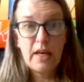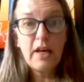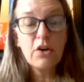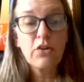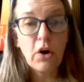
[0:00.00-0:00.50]

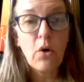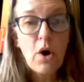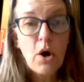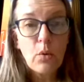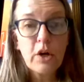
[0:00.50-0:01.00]
Here,
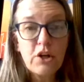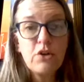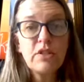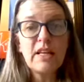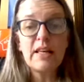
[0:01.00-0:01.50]
though, we're
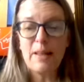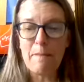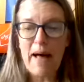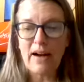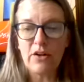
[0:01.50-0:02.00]
using the
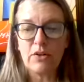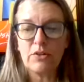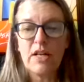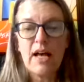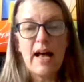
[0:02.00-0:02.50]

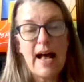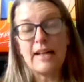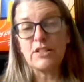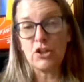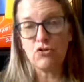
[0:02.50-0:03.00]
macros
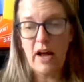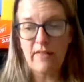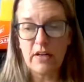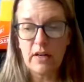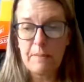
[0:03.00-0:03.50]
as a
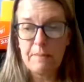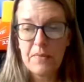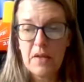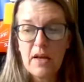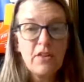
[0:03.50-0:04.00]
driver.
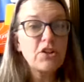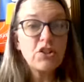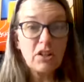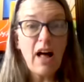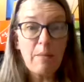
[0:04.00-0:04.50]

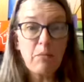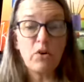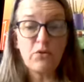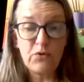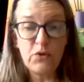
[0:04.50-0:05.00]
There's a lot
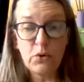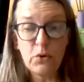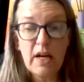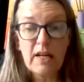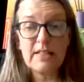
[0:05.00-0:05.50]
more
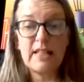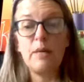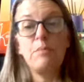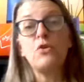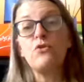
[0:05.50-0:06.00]
food to
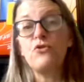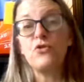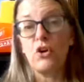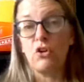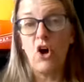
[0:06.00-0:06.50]
keep you
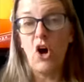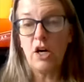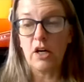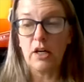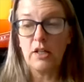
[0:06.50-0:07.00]
full
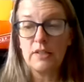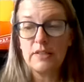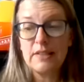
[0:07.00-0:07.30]
longer.